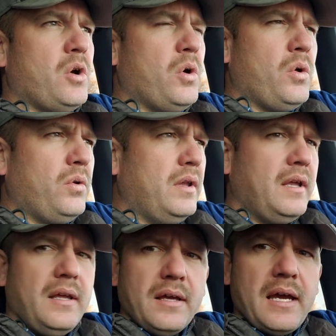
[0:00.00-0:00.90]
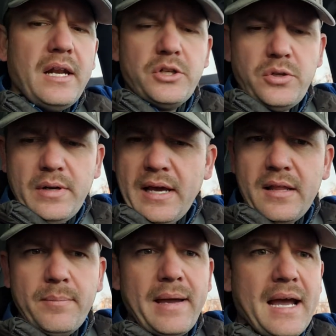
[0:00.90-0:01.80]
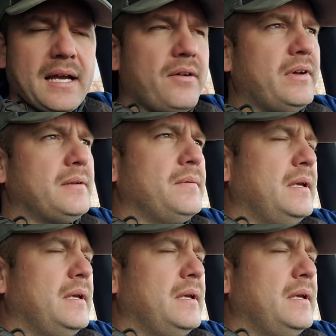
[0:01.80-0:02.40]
hole kind of chewed out of the back of it,